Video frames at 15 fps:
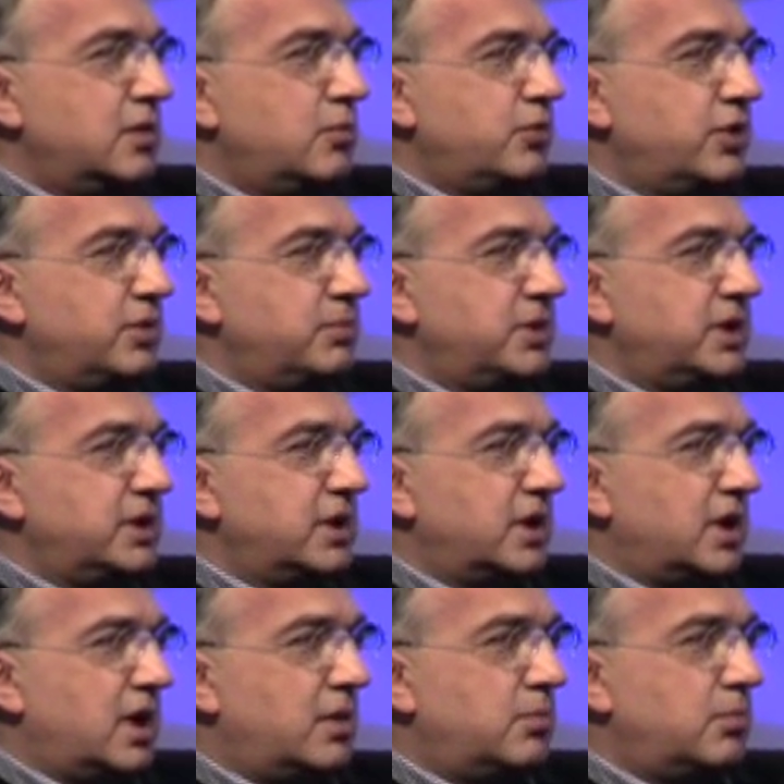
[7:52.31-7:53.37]
would have been a
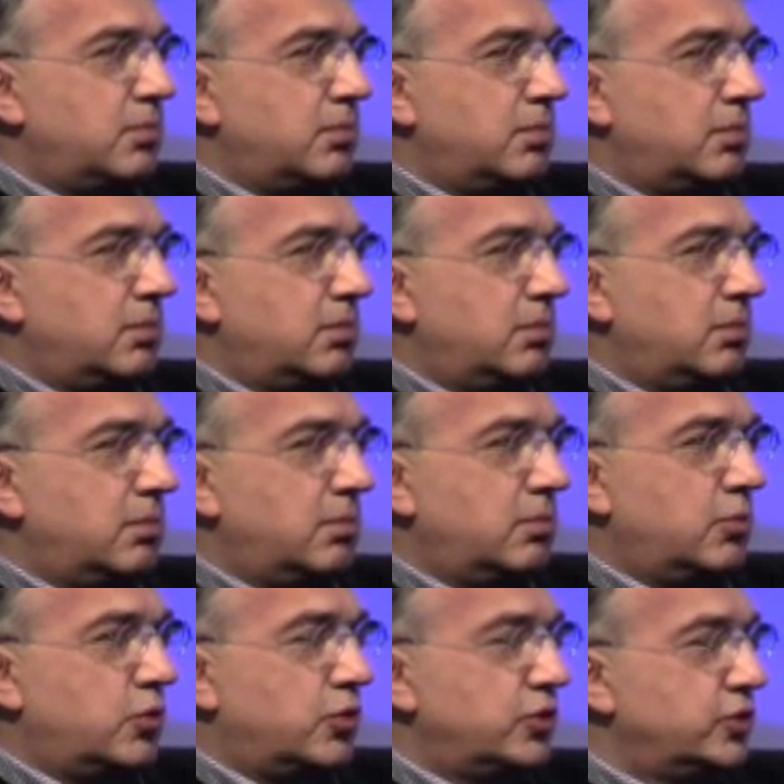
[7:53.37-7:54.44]
lot
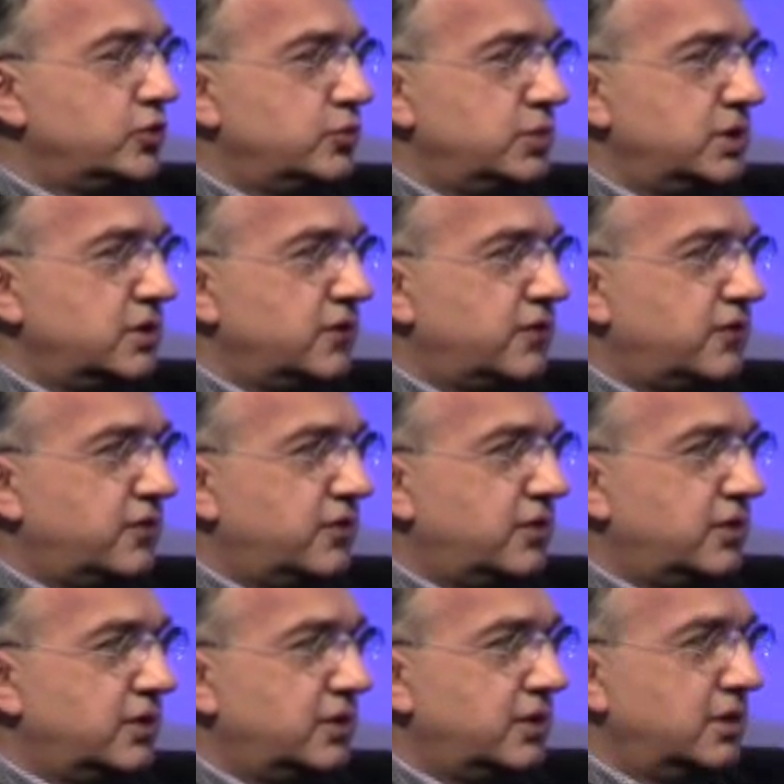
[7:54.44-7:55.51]
more dubious
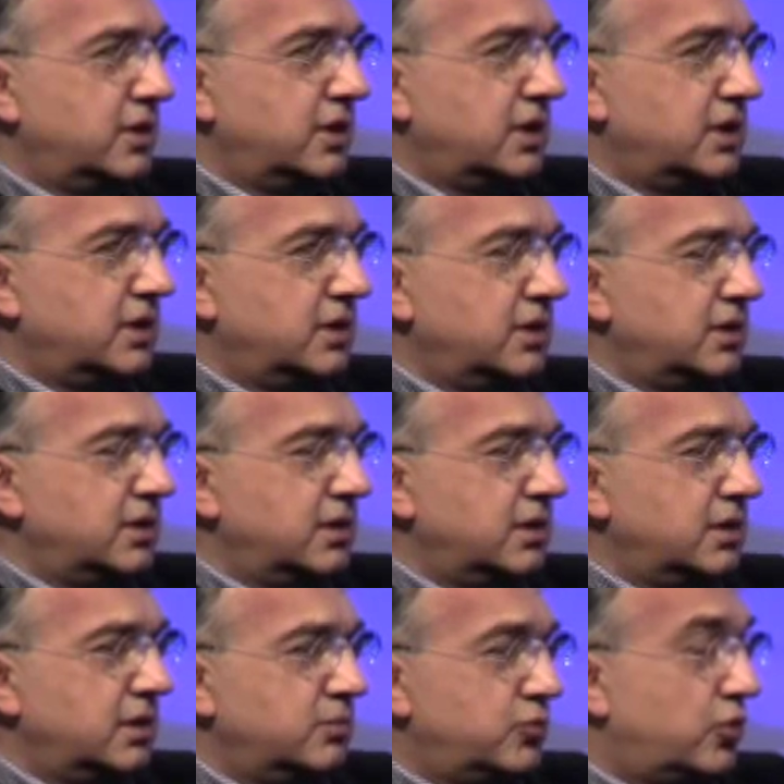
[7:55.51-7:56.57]
than,
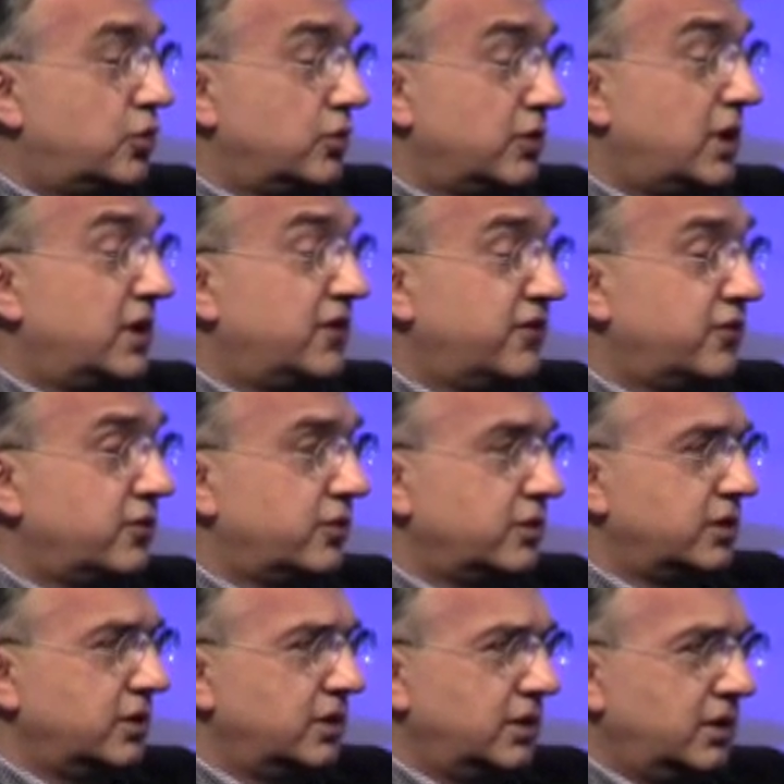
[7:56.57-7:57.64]
more
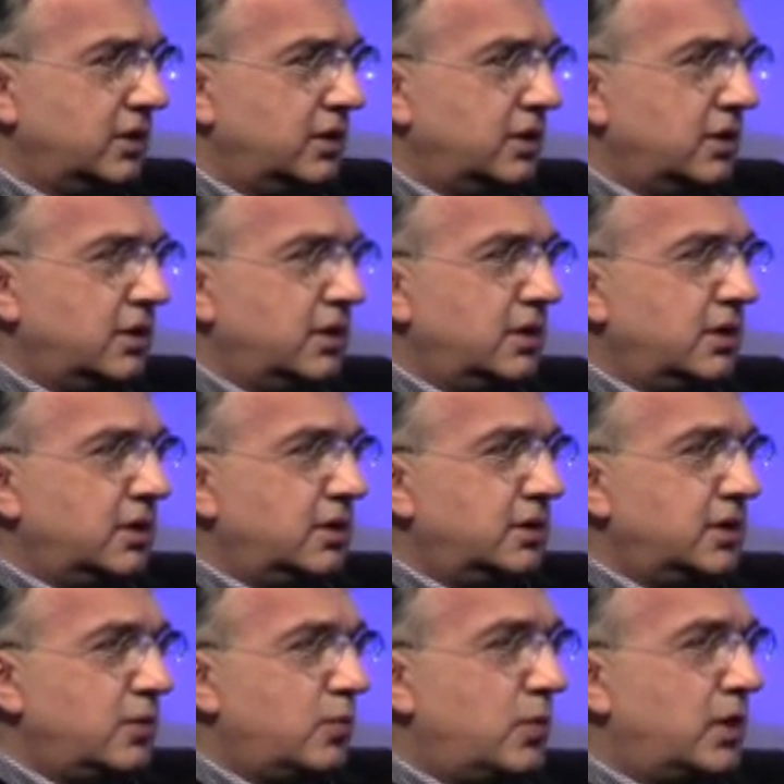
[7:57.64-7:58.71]
uncertain,
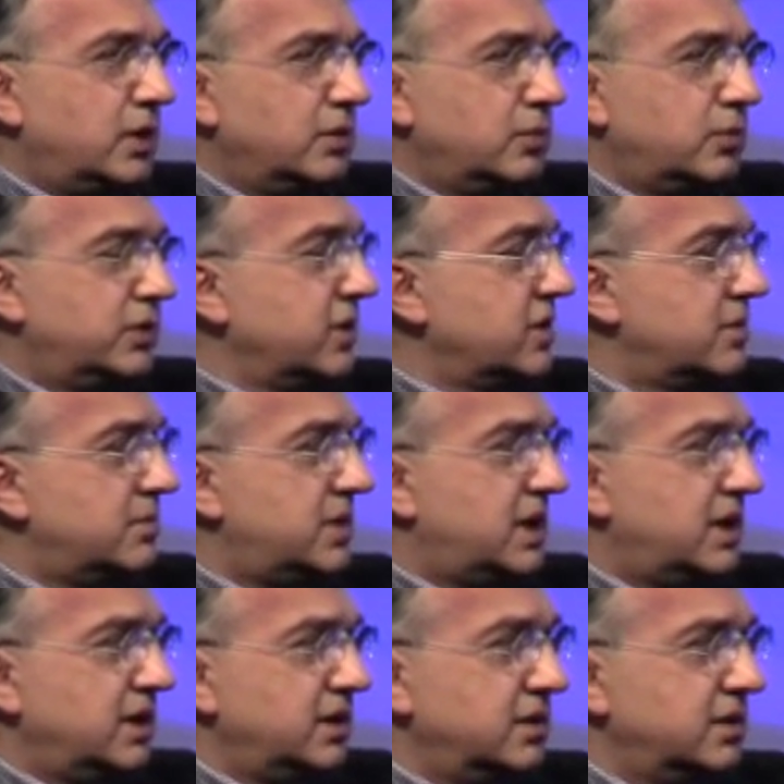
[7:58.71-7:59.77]
the one with a
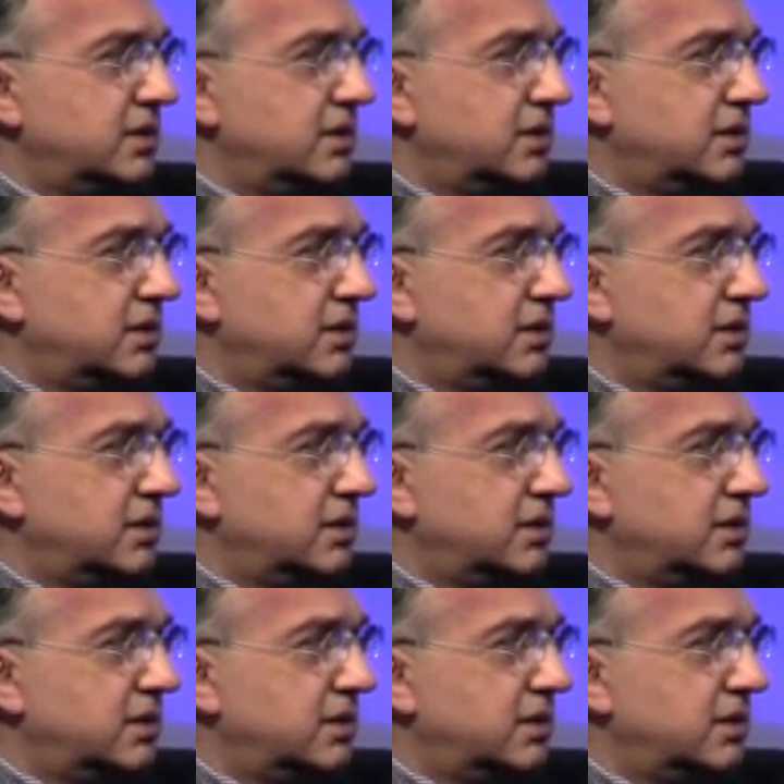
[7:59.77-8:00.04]
combined